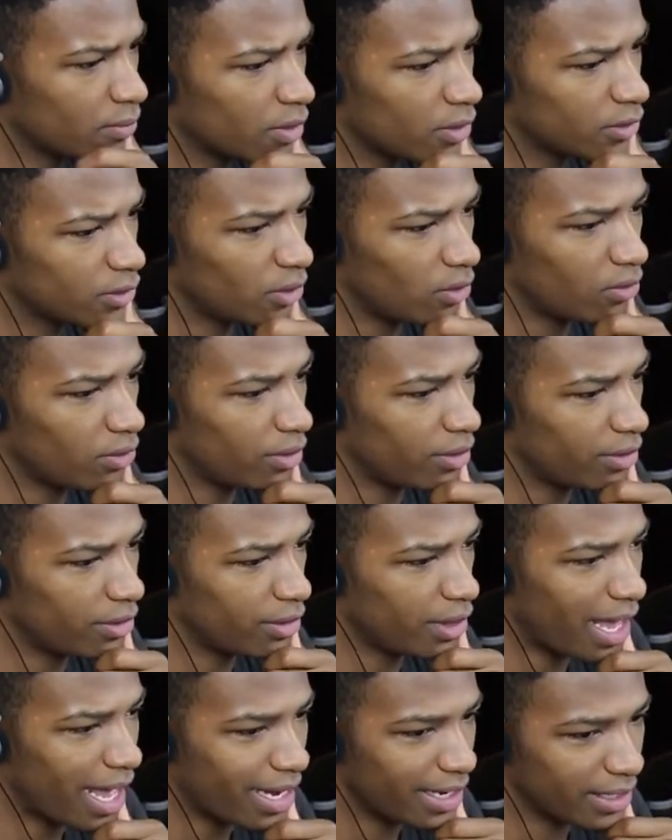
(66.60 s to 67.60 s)
So
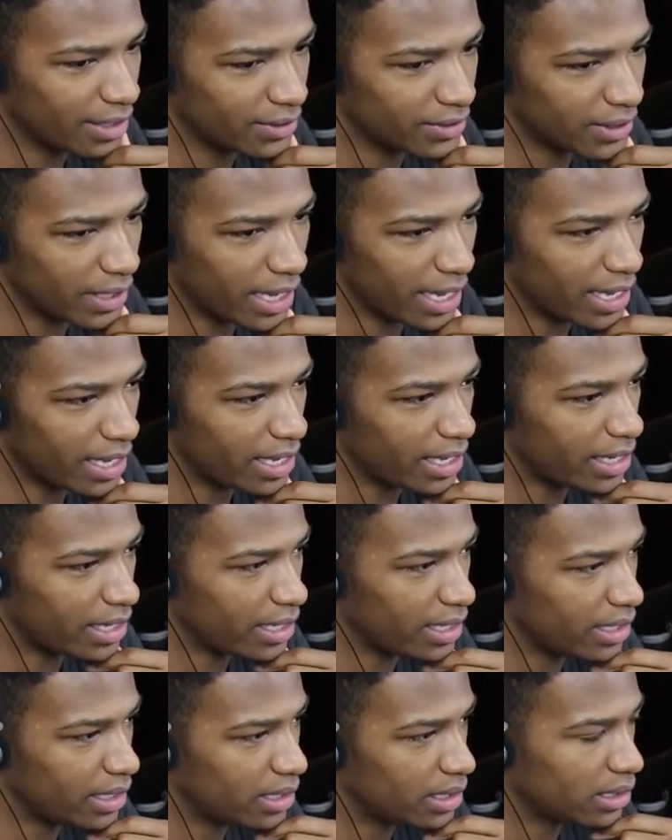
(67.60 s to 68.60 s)
that is
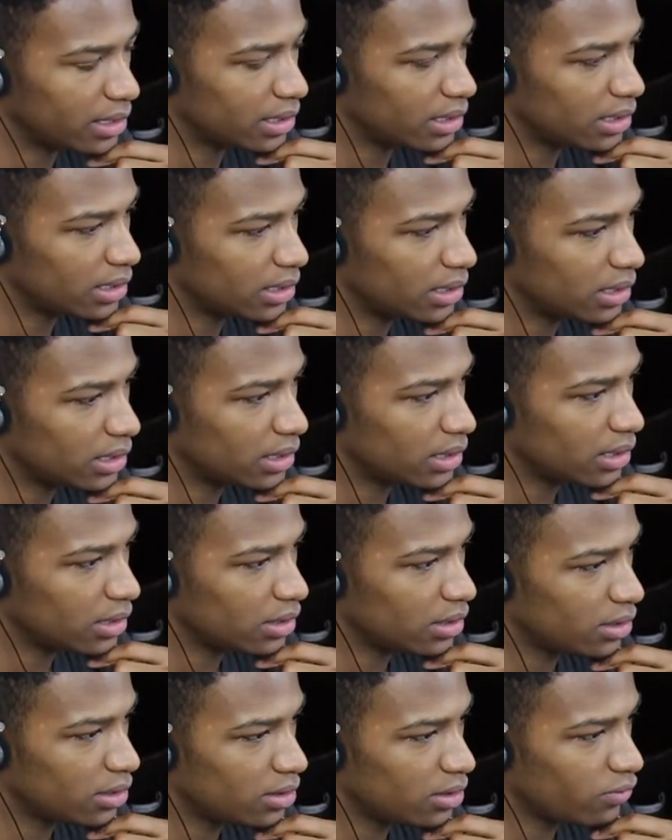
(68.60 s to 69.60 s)
a
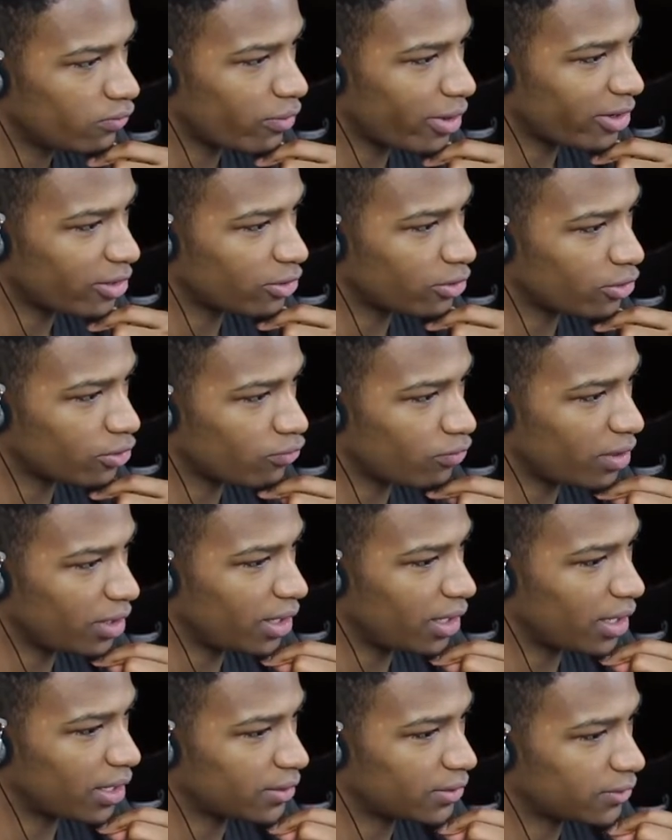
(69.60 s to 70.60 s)
regular
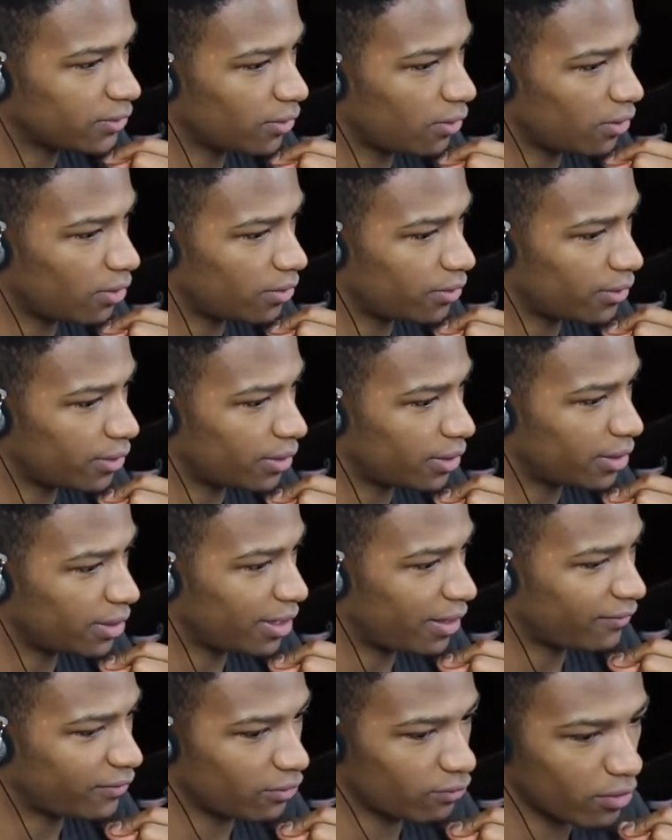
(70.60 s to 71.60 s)
3DS on the
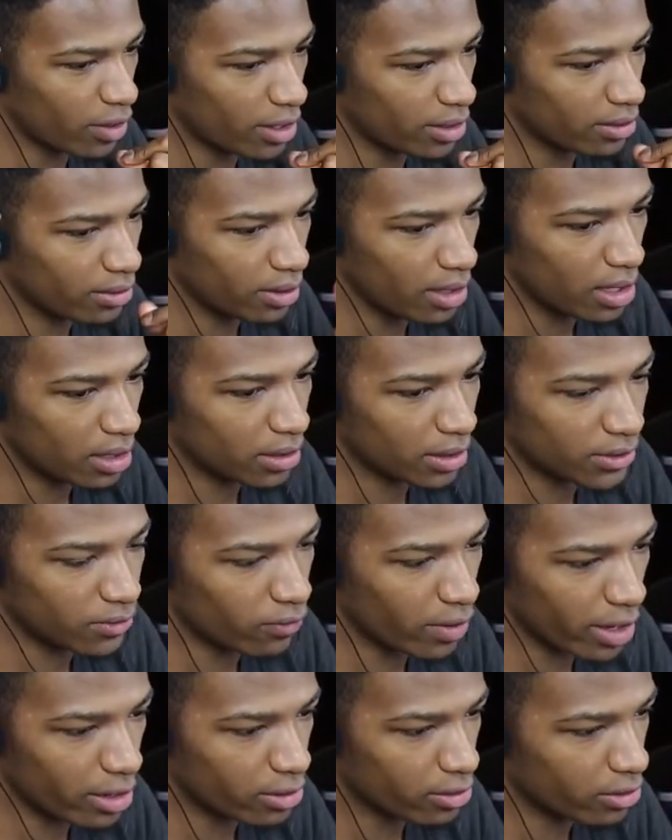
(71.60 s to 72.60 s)
left and right. Yeah, that's
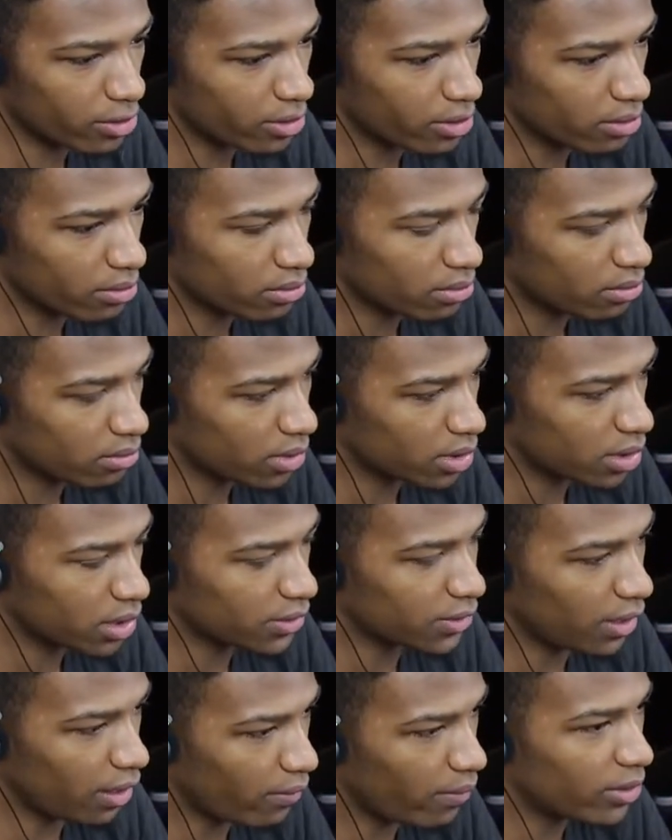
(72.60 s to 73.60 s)

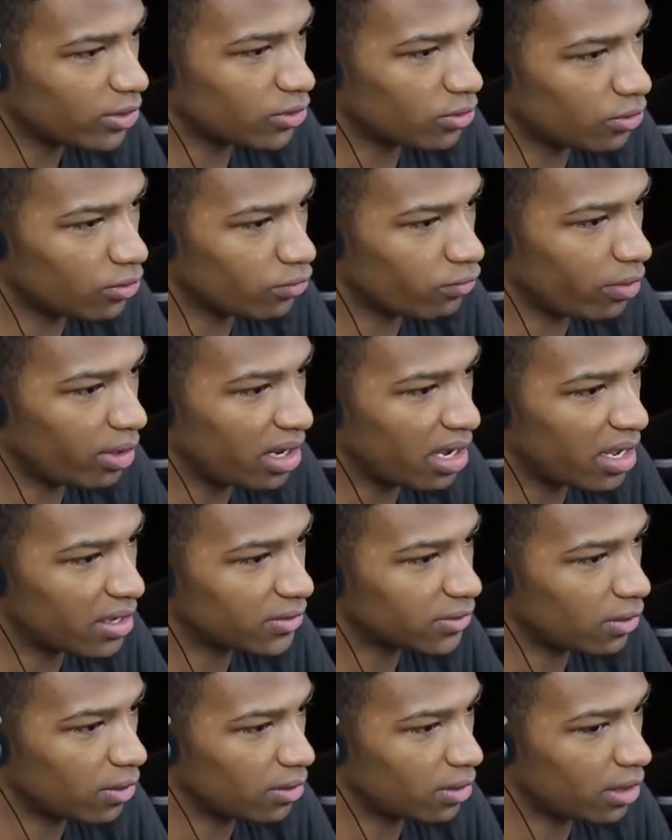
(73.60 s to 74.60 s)
the original
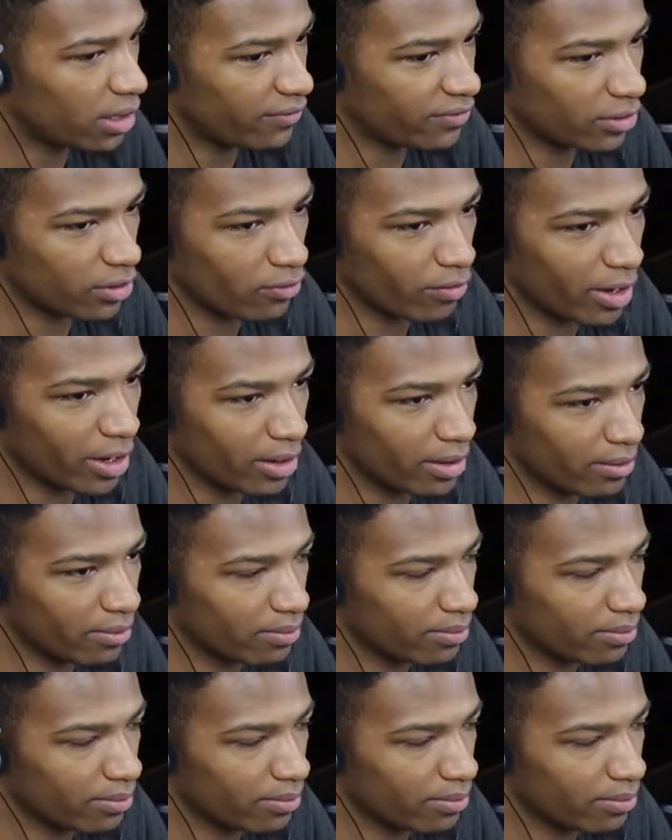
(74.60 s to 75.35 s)
3DS on the left and the right.